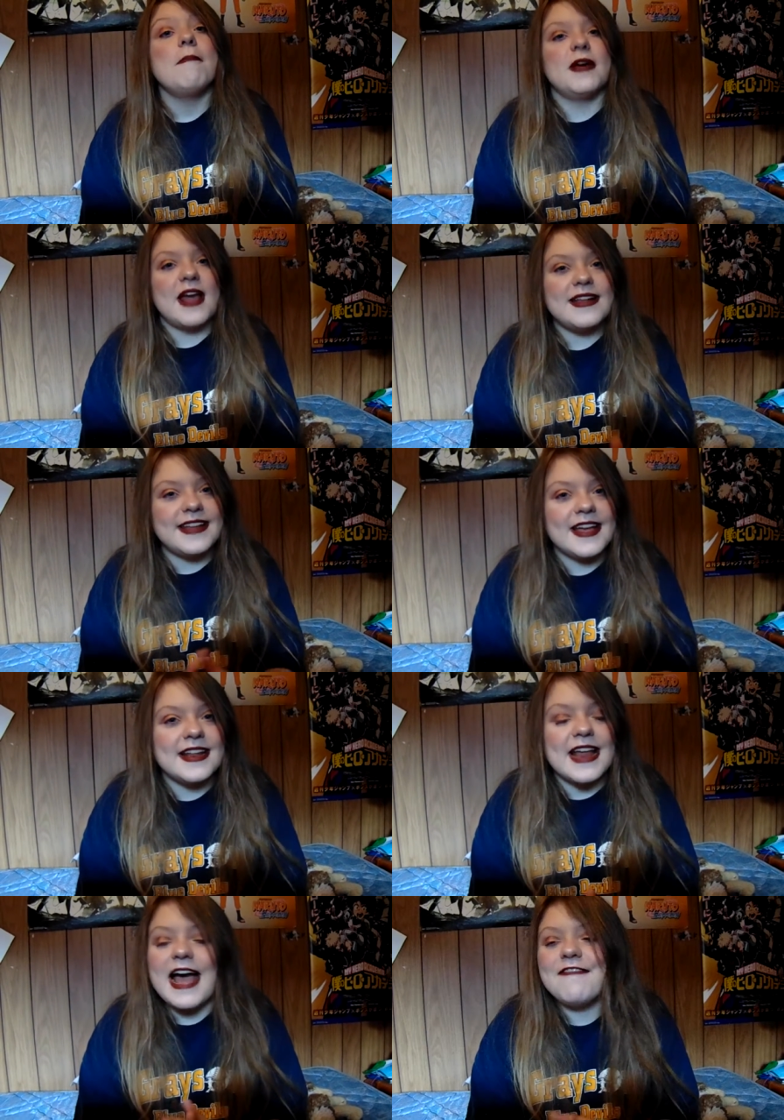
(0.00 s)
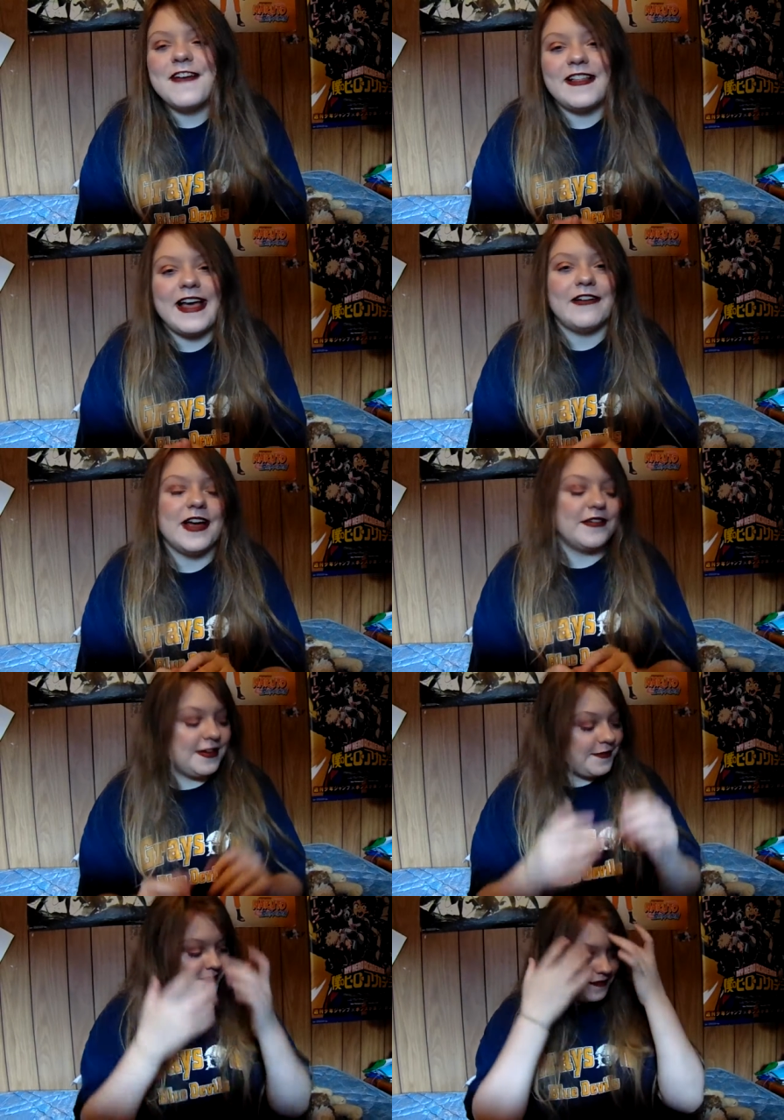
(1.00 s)
But I didn't. I fell out of
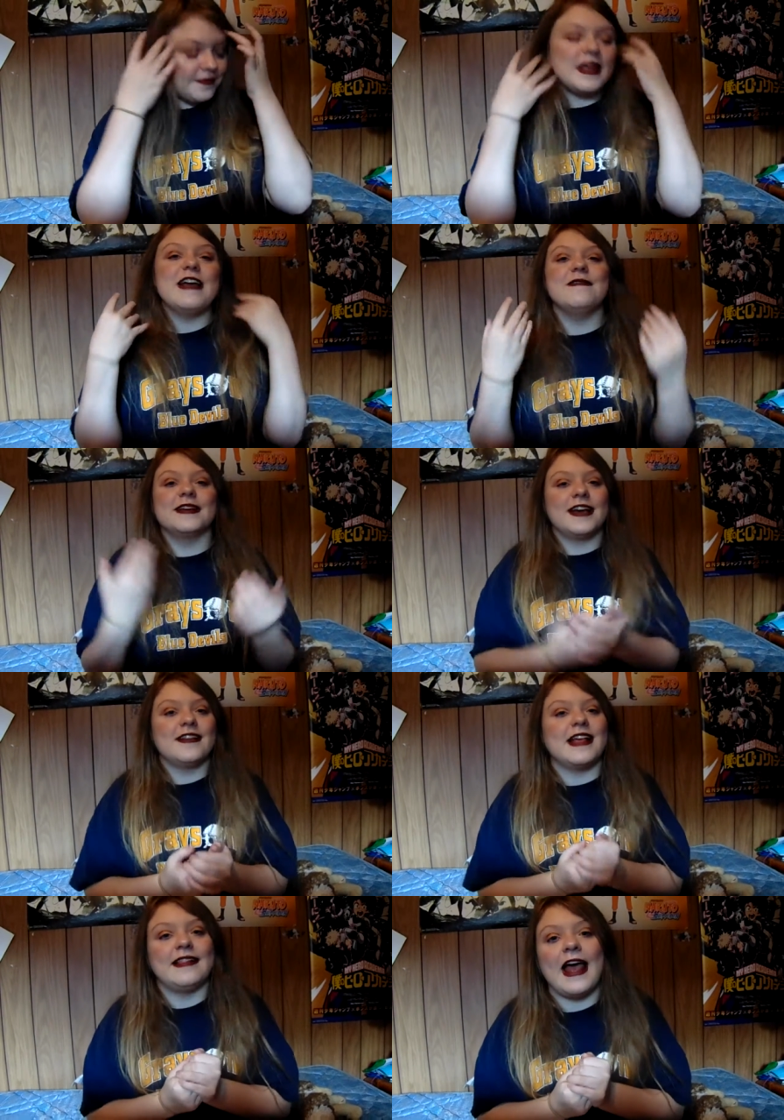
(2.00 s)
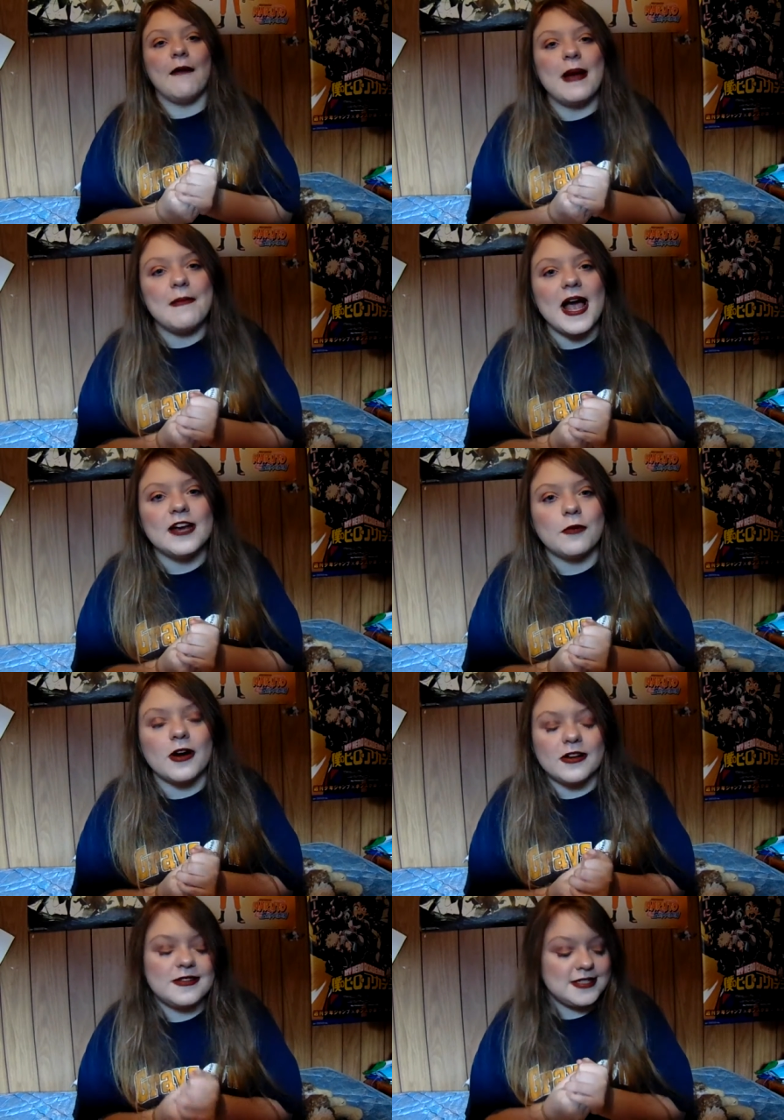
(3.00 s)
it because that's how my mind
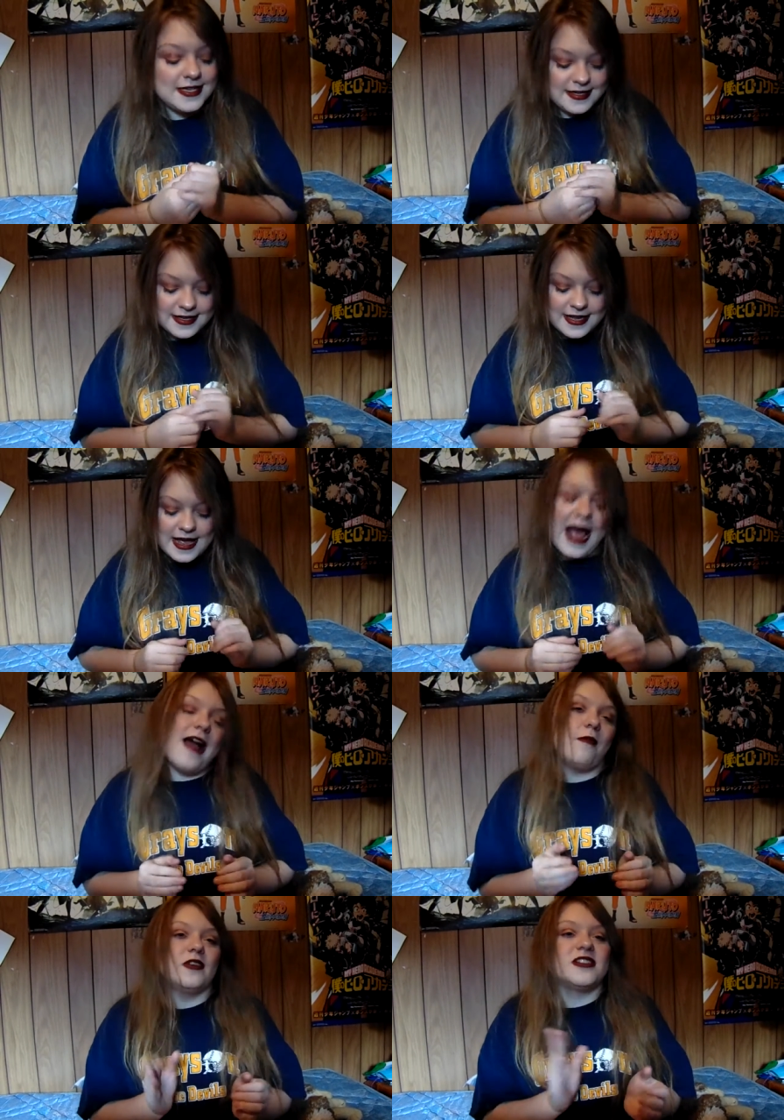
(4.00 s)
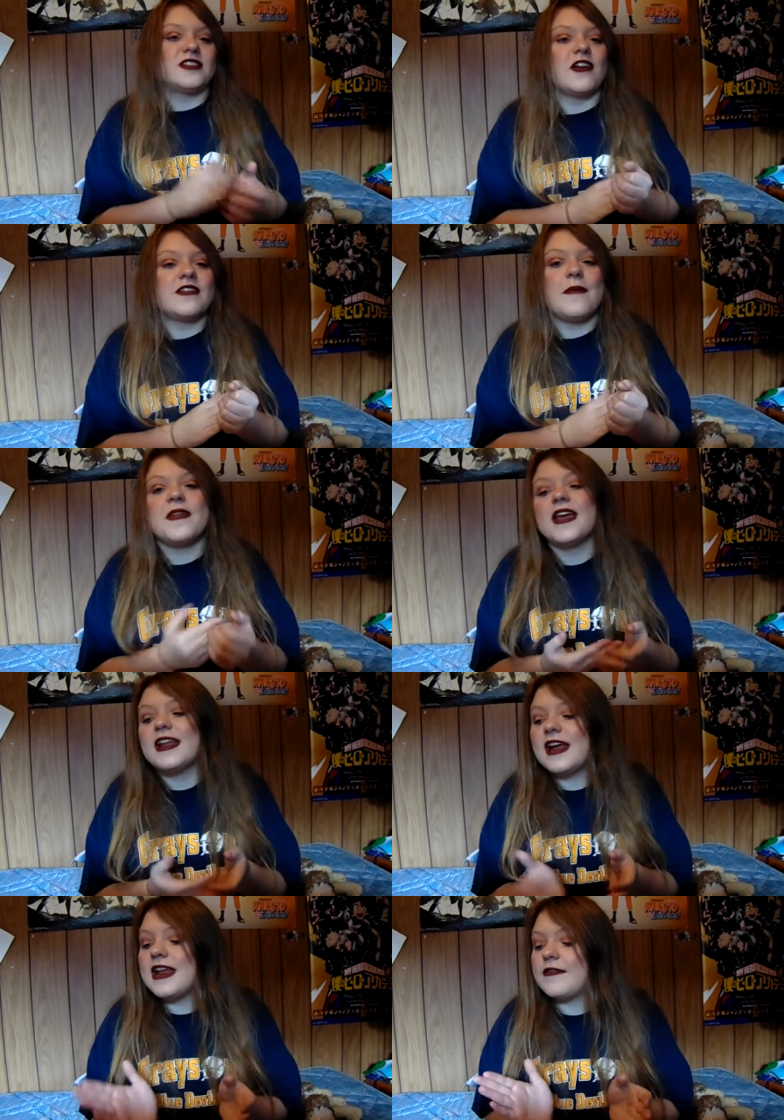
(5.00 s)
works. I want to start something
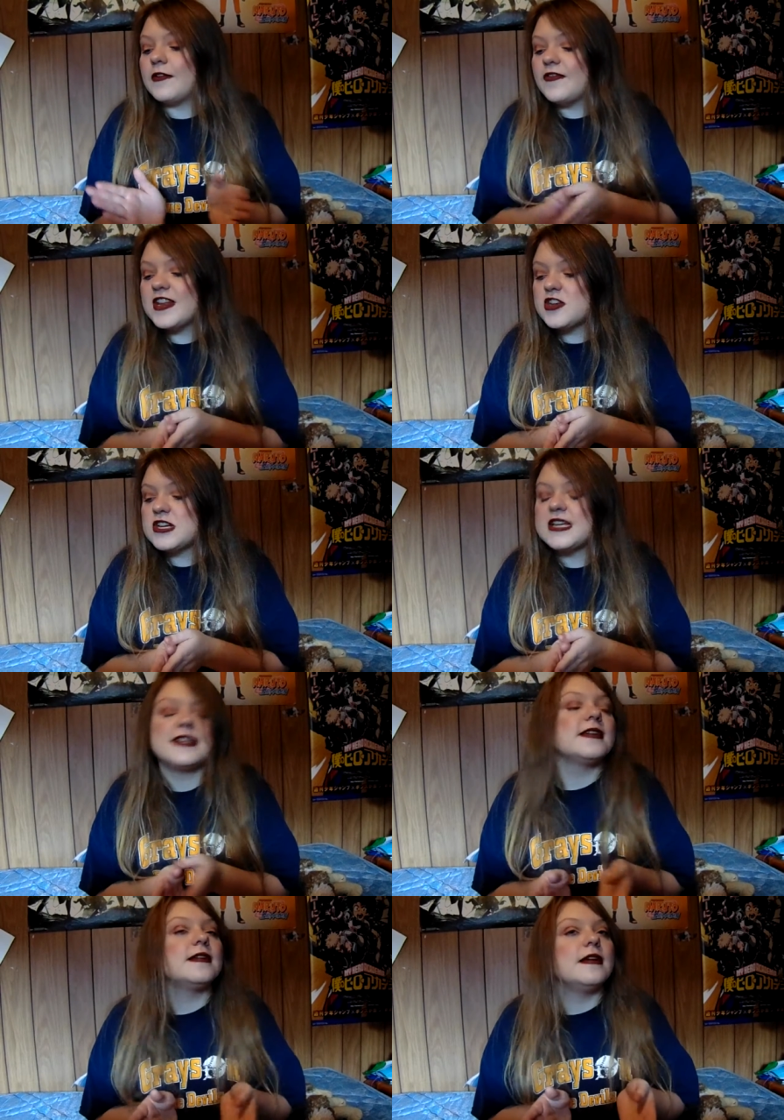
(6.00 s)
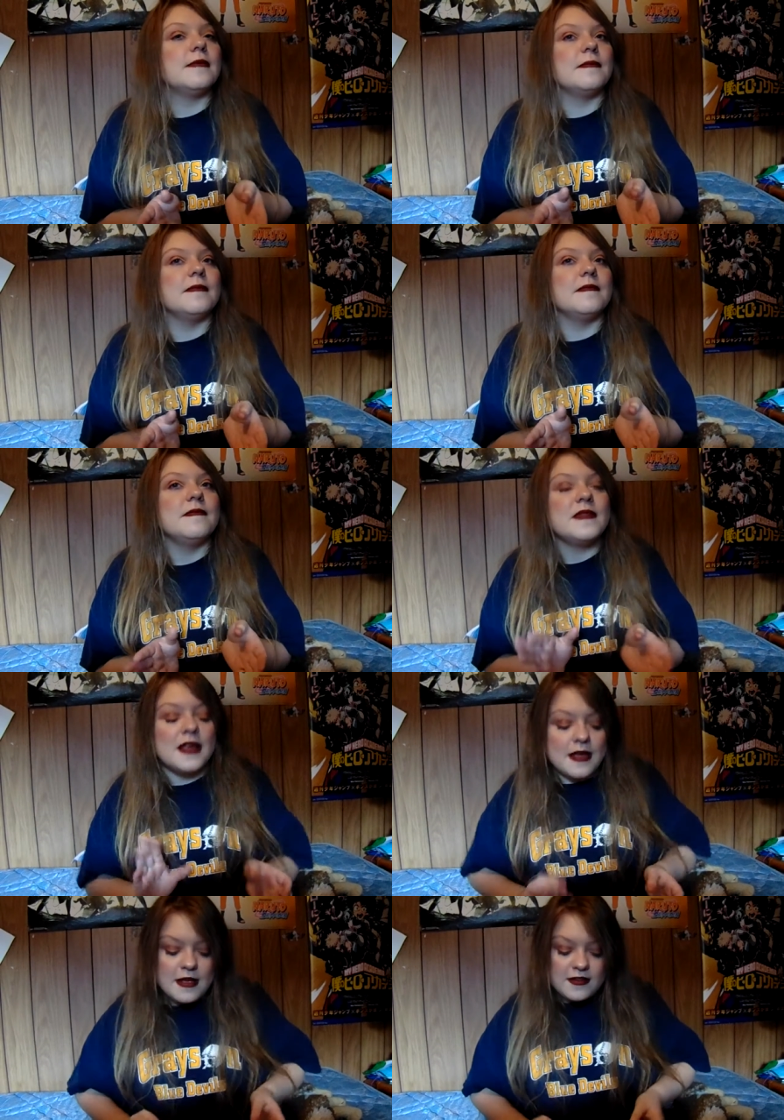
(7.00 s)
and I never finish it.
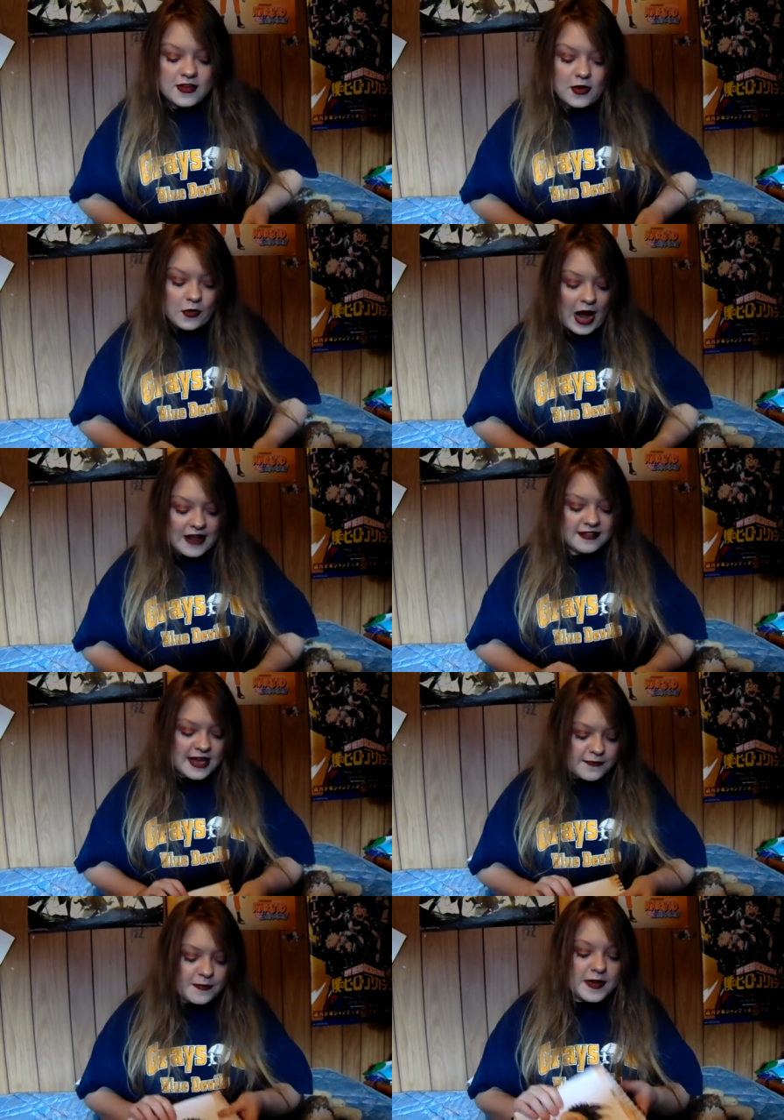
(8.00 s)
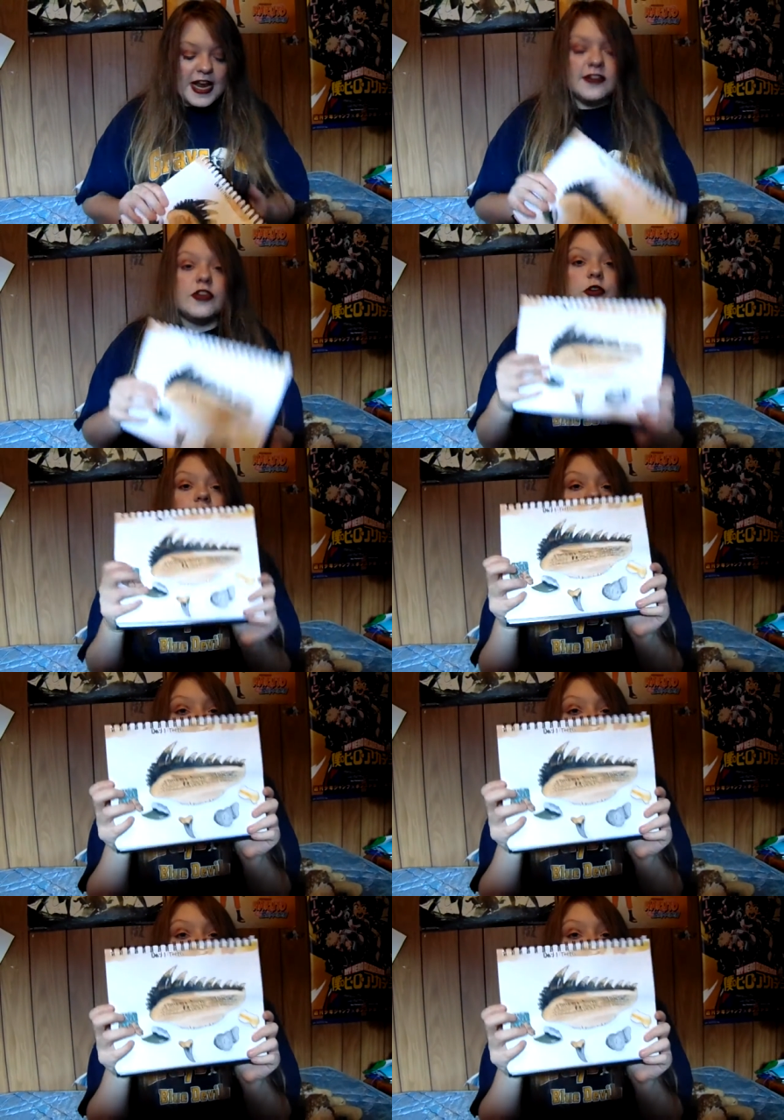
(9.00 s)
So I skipped from day 2 to